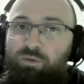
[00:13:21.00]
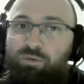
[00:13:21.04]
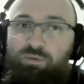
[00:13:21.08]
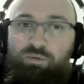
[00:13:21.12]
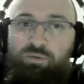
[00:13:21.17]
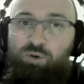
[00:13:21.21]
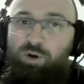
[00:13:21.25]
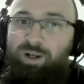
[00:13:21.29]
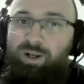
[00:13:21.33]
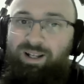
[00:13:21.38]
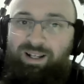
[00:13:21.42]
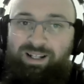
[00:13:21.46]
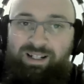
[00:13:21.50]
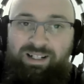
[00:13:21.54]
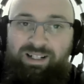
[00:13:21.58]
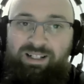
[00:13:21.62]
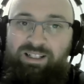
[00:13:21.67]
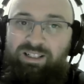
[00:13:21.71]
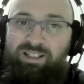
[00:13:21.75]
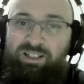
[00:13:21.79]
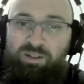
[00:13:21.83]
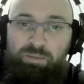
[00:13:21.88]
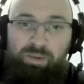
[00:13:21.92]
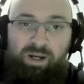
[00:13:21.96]
for at
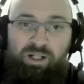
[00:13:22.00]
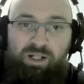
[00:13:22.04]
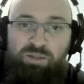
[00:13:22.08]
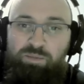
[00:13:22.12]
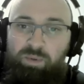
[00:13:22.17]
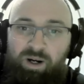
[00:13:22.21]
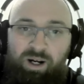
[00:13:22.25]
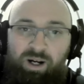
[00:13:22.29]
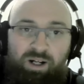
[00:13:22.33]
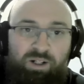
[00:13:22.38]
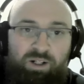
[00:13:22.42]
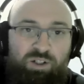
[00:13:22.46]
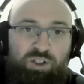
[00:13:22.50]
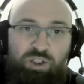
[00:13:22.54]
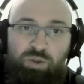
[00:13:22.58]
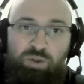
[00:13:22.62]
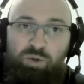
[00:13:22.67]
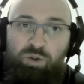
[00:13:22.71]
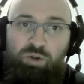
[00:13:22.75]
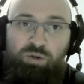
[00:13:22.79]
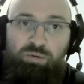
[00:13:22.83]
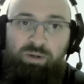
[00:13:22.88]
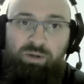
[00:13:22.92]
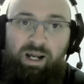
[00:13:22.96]
least the best part of 2
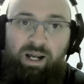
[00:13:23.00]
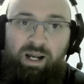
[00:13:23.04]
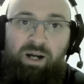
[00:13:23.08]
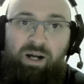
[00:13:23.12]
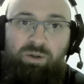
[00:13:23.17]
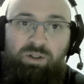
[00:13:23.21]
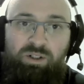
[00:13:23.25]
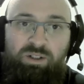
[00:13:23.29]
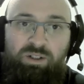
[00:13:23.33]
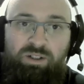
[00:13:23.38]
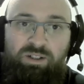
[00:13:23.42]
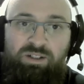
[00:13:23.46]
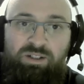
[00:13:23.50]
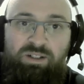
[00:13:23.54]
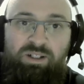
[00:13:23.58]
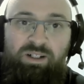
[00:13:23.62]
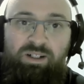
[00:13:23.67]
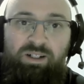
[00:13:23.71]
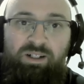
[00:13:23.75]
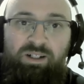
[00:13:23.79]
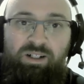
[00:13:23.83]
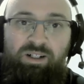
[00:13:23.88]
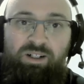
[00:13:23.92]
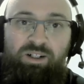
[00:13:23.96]
or 3 hours,
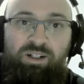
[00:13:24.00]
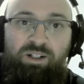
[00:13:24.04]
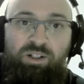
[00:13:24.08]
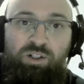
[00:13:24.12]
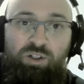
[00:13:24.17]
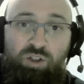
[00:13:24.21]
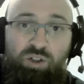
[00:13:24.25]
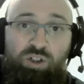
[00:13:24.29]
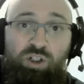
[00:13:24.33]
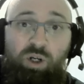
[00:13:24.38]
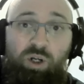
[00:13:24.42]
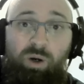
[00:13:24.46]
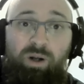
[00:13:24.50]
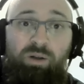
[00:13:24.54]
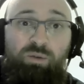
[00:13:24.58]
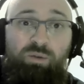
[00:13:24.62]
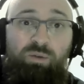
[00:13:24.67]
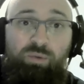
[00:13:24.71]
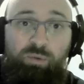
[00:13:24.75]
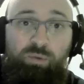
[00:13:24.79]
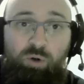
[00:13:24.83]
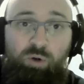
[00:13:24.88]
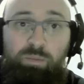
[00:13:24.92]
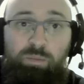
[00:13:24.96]
just going
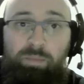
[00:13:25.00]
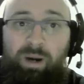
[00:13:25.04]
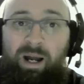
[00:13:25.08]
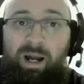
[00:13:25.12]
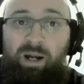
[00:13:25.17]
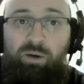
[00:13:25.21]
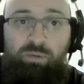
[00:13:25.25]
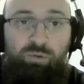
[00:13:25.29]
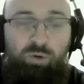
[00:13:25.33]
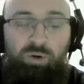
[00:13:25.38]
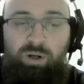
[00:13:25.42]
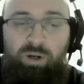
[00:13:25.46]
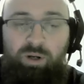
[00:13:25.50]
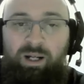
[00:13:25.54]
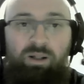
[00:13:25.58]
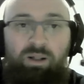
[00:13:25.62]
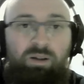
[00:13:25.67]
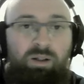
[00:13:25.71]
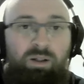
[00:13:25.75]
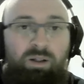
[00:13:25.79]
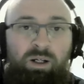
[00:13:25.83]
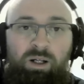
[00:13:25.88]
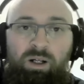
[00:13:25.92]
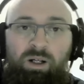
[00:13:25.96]
back through like
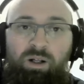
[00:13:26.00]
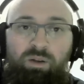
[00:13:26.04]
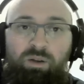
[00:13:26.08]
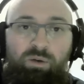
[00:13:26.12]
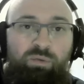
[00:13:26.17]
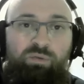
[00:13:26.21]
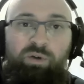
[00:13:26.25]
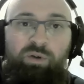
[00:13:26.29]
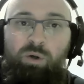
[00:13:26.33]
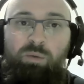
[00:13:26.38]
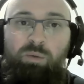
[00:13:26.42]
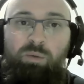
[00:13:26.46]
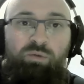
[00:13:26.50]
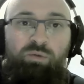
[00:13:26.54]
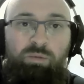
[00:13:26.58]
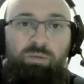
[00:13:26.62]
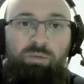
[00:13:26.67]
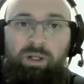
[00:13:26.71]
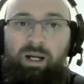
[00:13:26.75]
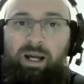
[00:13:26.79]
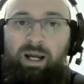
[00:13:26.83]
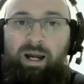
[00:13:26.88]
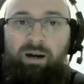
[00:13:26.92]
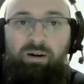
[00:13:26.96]
the film from
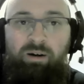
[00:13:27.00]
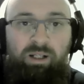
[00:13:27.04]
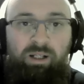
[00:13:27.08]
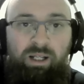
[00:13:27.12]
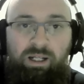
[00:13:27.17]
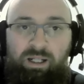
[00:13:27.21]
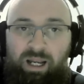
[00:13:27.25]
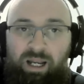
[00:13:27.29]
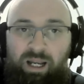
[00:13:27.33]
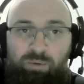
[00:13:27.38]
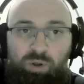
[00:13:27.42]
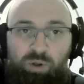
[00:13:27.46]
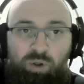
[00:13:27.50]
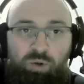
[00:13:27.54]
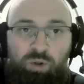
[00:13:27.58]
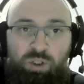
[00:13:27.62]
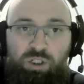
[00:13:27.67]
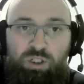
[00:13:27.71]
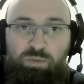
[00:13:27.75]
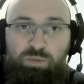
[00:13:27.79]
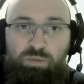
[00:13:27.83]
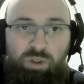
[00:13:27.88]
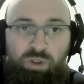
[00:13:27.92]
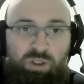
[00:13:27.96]
the Haringey game at
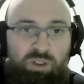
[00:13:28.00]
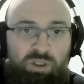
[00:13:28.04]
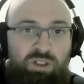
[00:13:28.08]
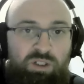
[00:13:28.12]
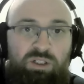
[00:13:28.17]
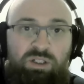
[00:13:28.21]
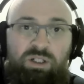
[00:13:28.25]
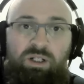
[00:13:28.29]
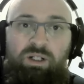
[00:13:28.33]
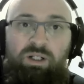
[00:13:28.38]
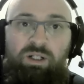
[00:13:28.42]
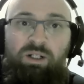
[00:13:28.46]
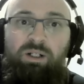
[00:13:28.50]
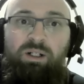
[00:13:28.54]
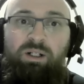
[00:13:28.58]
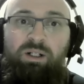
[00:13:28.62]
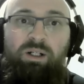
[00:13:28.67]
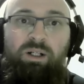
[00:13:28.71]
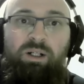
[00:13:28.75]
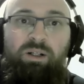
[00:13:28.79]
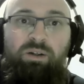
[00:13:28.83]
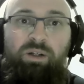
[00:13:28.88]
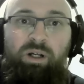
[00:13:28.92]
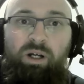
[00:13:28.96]
Christmas,
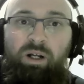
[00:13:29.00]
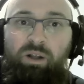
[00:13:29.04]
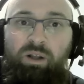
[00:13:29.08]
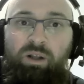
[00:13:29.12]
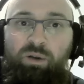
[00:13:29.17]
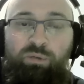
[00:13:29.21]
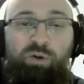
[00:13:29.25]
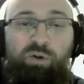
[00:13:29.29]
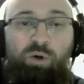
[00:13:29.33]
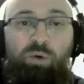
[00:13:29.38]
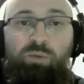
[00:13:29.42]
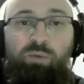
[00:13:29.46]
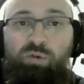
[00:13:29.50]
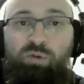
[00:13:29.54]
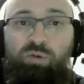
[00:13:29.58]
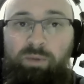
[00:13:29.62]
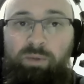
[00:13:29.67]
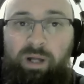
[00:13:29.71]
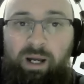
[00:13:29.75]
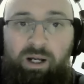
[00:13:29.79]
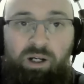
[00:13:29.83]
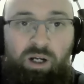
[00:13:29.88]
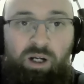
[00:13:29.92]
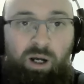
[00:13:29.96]
the film from
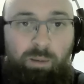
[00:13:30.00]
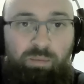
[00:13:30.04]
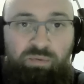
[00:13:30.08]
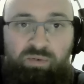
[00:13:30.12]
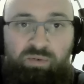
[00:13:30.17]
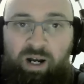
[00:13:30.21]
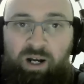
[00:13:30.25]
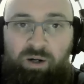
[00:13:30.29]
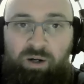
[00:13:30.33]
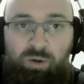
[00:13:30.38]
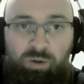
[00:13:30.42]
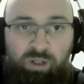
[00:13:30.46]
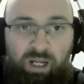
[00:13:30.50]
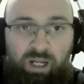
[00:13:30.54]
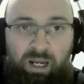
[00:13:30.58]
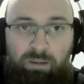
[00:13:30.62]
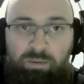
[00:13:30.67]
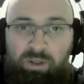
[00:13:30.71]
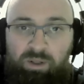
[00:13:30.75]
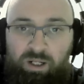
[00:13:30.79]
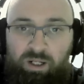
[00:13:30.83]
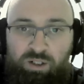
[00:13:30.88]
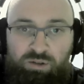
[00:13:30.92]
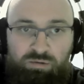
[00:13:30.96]
their cup final game
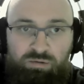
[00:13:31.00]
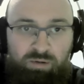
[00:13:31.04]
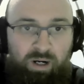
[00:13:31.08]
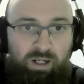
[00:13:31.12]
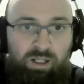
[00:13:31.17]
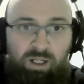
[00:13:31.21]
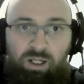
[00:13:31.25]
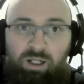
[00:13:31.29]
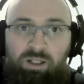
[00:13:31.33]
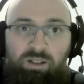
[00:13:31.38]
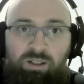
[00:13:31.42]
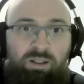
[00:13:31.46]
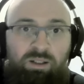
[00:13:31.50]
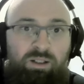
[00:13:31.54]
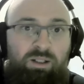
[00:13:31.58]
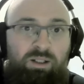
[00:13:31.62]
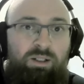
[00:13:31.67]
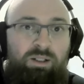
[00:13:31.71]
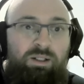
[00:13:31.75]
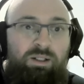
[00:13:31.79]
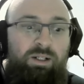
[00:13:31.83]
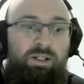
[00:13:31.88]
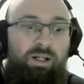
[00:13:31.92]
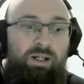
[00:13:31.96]
against Reading.
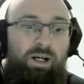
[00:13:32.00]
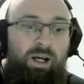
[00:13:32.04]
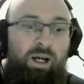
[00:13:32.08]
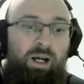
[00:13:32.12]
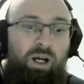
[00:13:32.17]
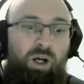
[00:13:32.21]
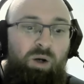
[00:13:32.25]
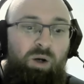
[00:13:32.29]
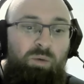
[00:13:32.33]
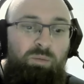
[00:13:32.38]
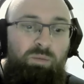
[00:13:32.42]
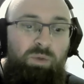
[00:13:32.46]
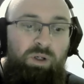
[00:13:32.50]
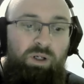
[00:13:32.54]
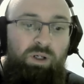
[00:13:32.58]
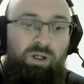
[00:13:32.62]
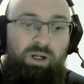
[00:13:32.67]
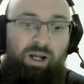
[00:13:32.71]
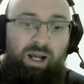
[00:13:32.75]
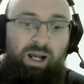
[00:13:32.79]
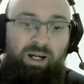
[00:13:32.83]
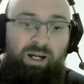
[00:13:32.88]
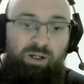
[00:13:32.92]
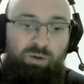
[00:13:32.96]

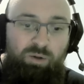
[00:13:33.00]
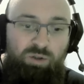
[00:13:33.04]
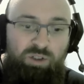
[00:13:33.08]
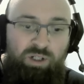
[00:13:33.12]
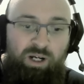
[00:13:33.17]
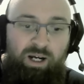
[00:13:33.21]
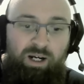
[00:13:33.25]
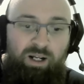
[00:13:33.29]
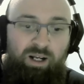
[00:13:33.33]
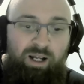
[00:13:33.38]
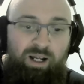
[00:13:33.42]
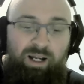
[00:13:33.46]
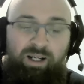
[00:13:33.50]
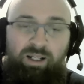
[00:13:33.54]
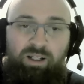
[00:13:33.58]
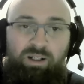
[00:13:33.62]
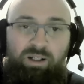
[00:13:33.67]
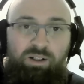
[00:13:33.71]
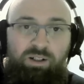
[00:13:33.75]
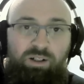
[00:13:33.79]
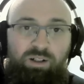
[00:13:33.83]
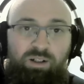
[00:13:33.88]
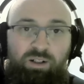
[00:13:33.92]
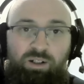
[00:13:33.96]
And it was kind of like
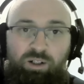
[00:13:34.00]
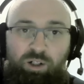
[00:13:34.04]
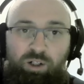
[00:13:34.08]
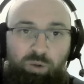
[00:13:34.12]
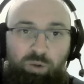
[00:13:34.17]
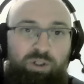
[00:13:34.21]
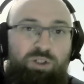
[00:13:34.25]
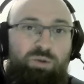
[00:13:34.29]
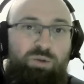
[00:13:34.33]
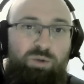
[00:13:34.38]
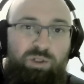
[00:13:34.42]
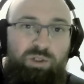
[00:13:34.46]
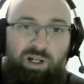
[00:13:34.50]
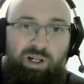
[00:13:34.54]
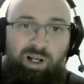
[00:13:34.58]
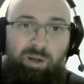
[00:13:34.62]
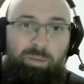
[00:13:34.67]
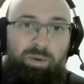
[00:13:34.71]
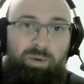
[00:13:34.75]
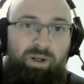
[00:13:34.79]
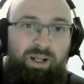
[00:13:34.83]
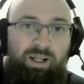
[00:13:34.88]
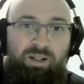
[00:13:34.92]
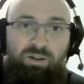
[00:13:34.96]
Lewis was
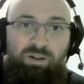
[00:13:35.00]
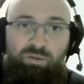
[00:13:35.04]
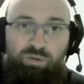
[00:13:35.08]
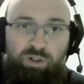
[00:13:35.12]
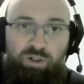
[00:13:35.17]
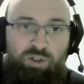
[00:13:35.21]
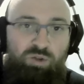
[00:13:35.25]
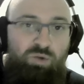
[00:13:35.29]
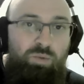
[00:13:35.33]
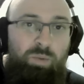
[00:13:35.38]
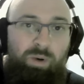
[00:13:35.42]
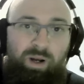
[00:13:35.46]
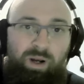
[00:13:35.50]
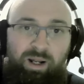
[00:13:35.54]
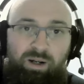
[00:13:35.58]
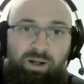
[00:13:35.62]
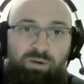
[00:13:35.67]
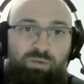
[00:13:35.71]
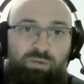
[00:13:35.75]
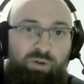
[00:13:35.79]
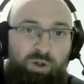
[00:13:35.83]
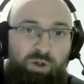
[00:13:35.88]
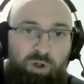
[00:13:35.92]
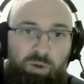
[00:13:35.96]
clipping individual player
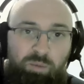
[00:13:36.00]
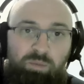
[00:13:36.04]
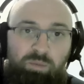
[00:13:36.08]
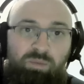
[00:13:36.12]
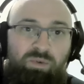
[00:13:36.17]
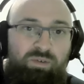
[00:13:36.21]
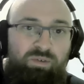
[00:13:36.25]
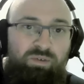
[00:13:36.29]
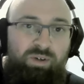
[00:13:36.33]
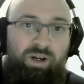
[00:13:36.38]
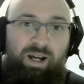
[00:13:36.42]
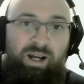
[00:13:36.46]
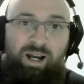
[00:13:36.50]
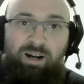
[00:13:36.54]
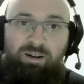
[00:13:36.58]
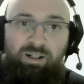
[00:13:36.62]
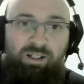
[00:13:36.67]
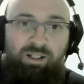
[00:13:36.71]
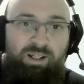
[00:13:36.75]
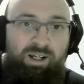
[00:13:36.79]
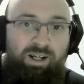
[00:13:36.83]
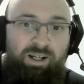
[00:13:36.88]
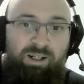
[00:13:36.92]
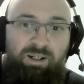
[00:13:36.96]
film for
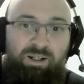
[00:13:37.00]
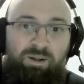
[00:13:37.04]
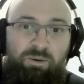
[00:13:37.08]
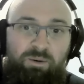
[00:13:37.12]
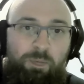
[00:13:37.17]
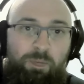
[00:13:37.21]
Haringey.